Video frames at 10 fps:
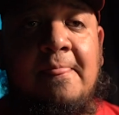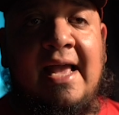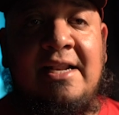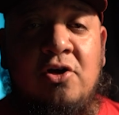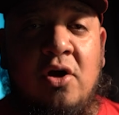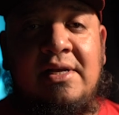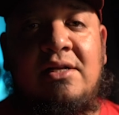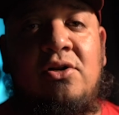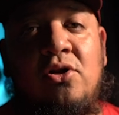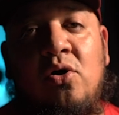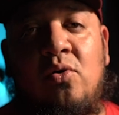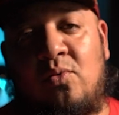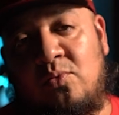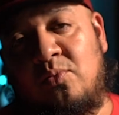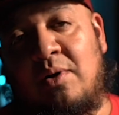and you're already going to
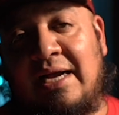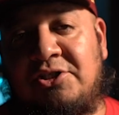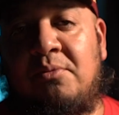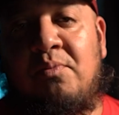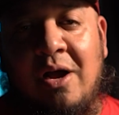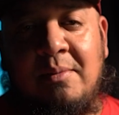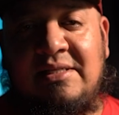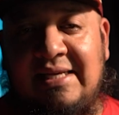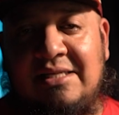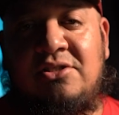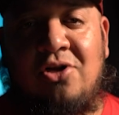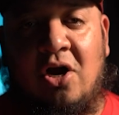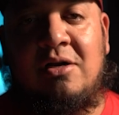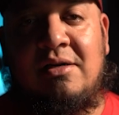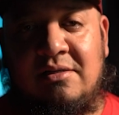know I should probably
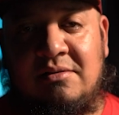start